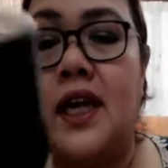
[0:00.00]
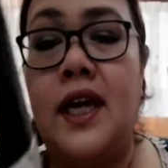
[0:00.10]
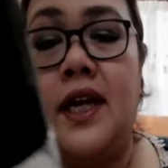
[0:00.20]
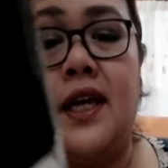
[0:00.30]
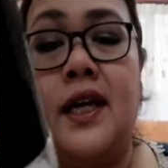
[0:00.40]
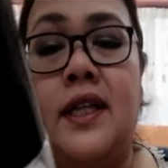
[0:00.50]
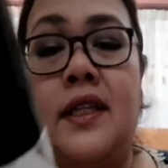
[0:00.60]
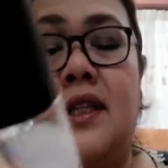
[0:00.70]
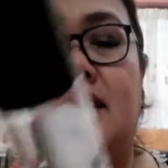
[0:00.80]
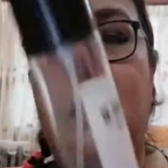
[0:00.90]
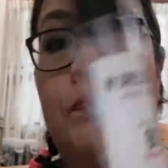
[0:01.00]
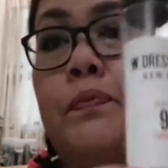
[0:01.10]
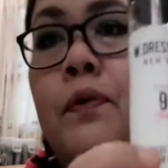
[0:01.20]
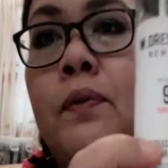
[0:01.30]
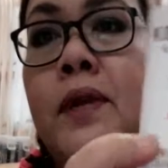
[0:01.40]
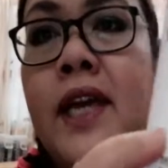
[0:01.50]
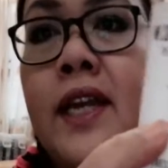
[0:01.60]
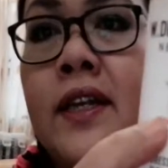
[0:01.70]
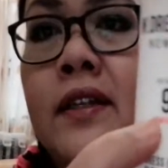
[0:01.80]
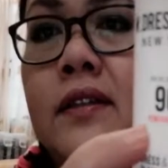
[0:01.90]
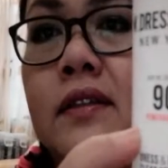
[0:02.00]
and this is pomegranate.